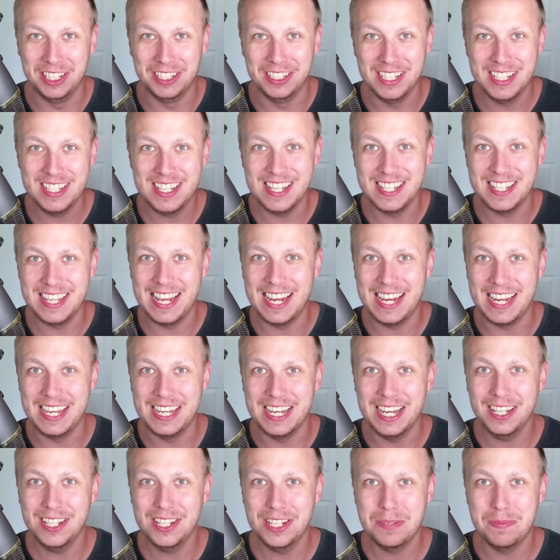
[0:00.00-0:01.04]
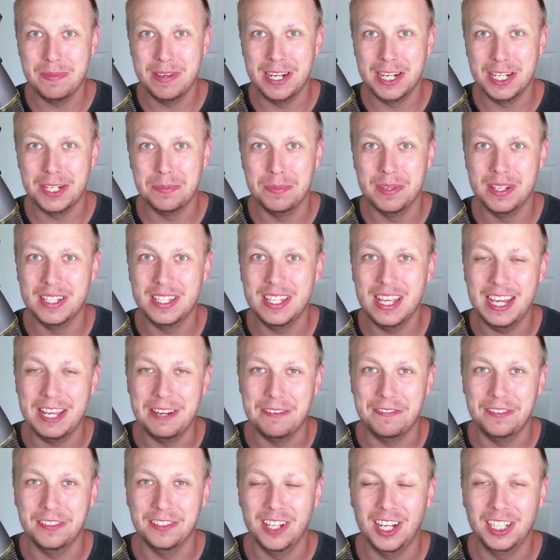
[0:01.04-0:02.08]
This is a knowledge management and
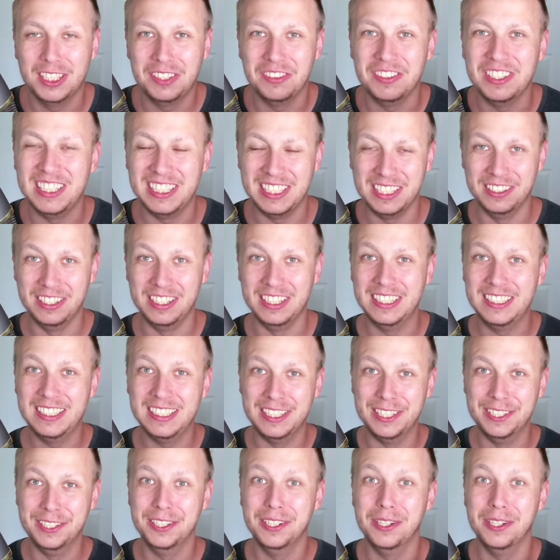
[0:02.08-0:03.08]
philosophy series centered